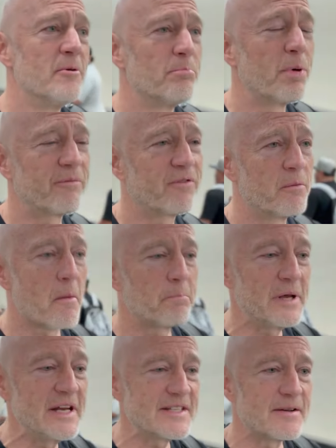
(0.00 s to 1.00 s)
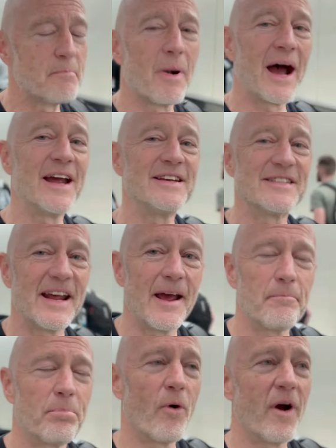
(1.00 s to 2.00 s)
But from a peace of mind
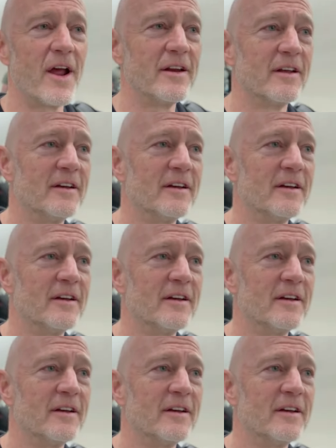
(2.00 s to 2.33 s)
standpoint,